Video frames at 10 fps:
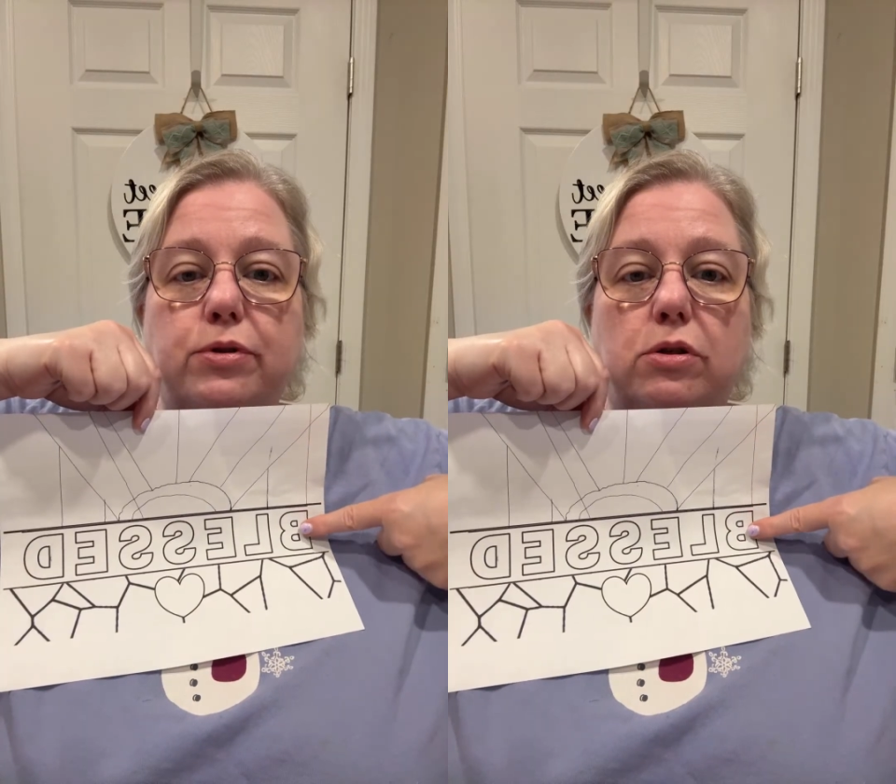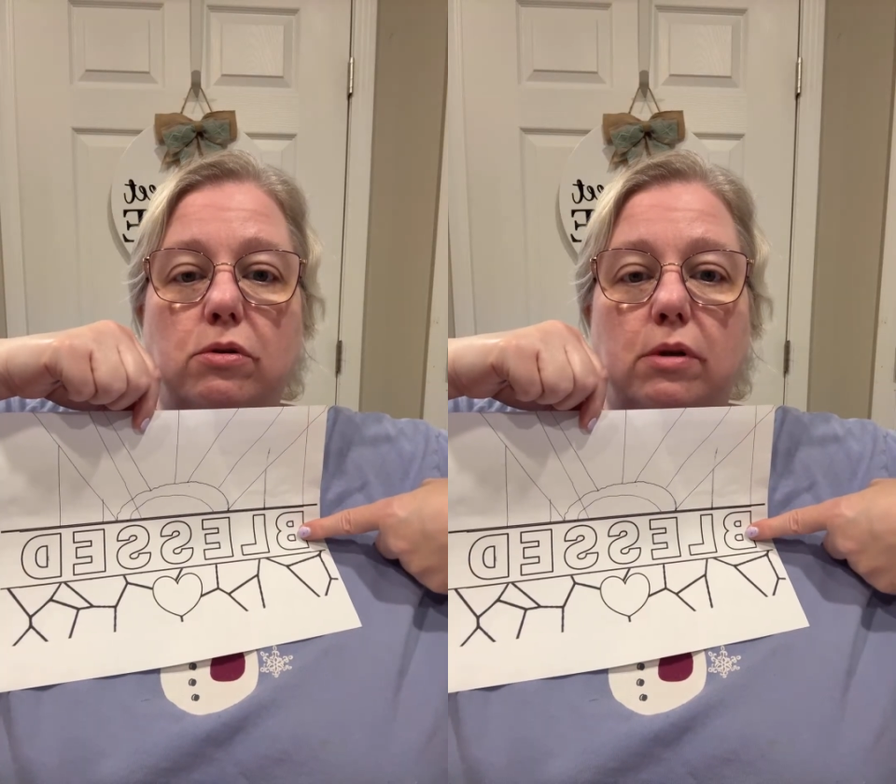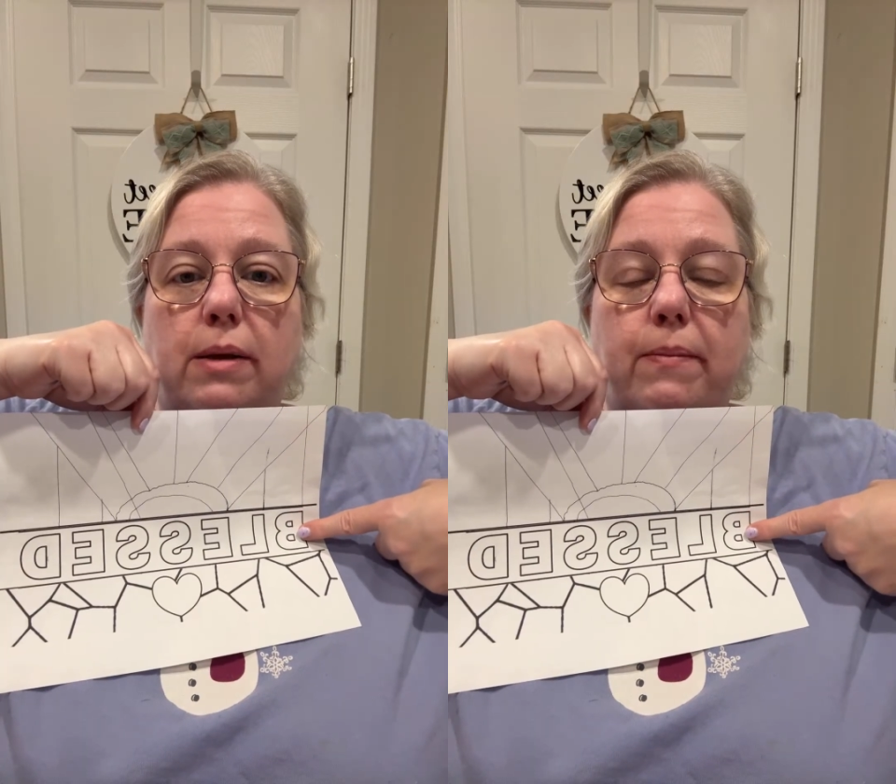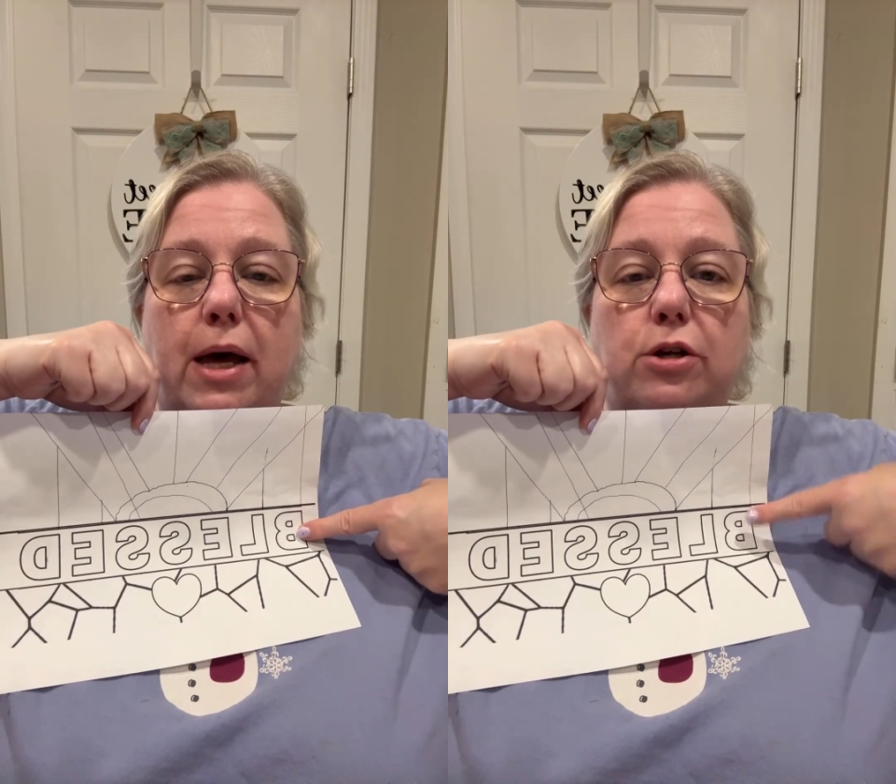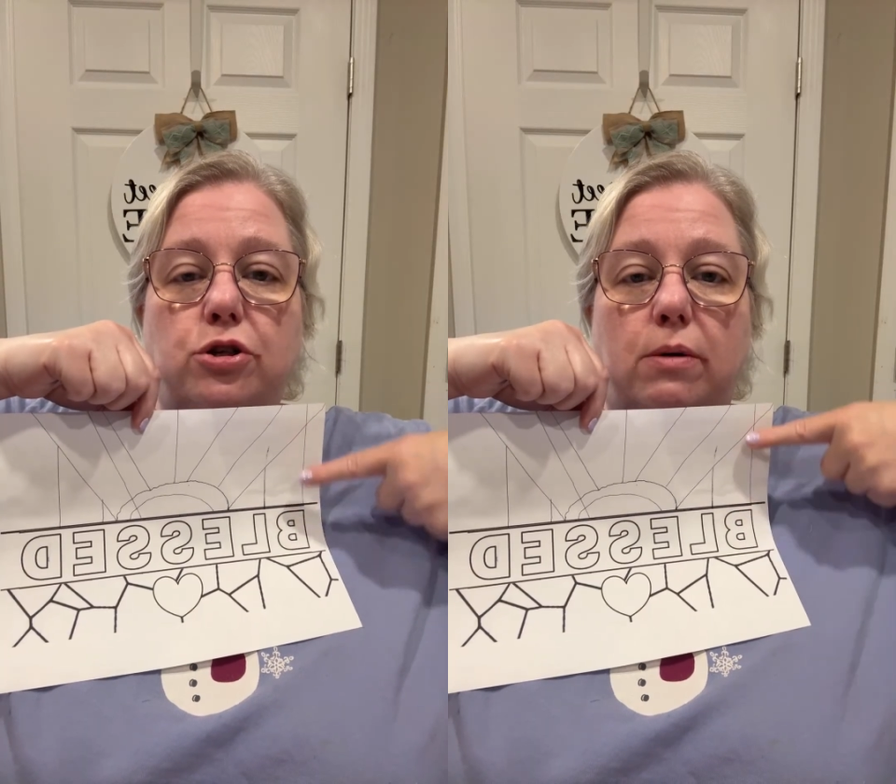
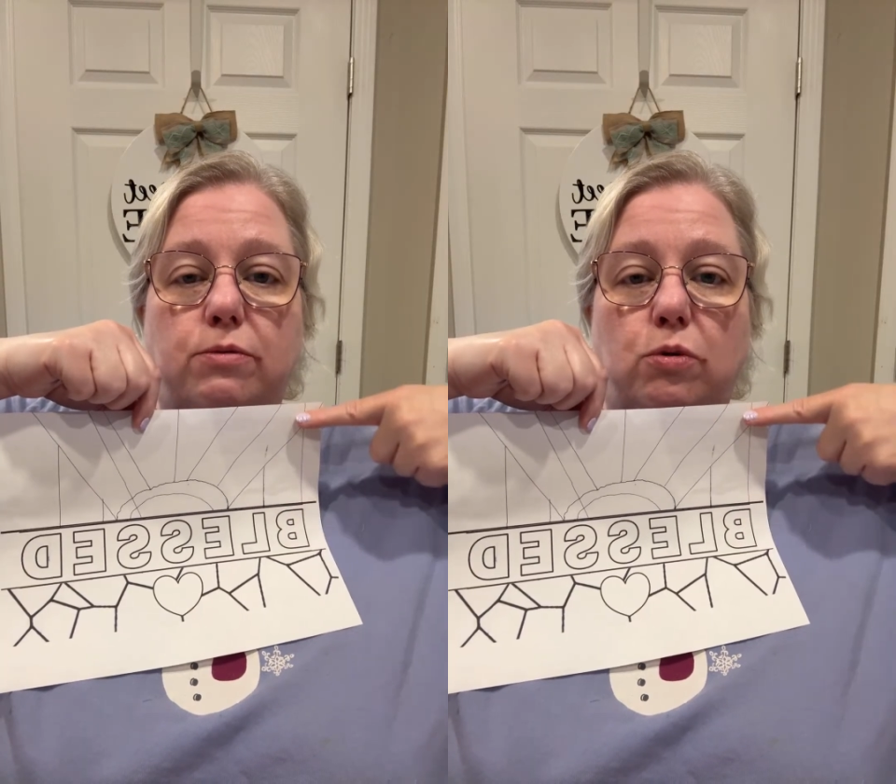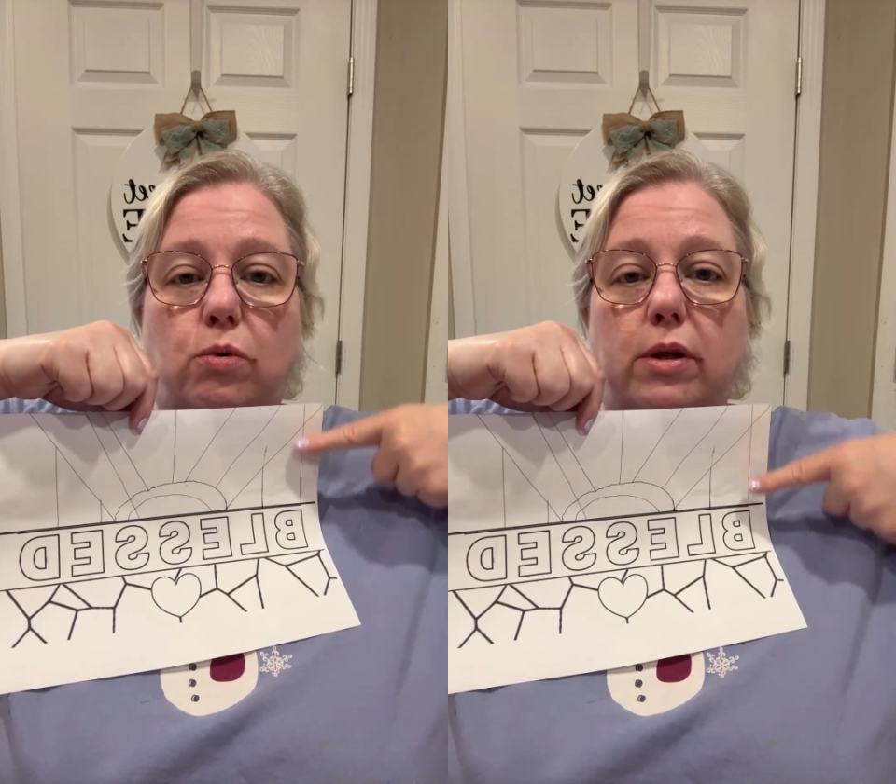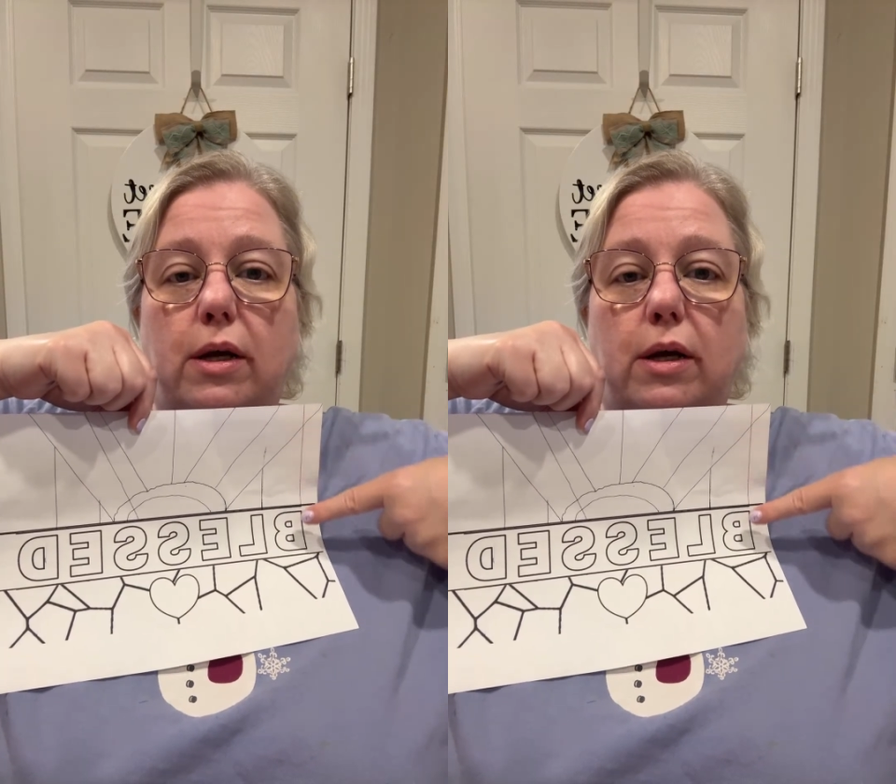absolutely match up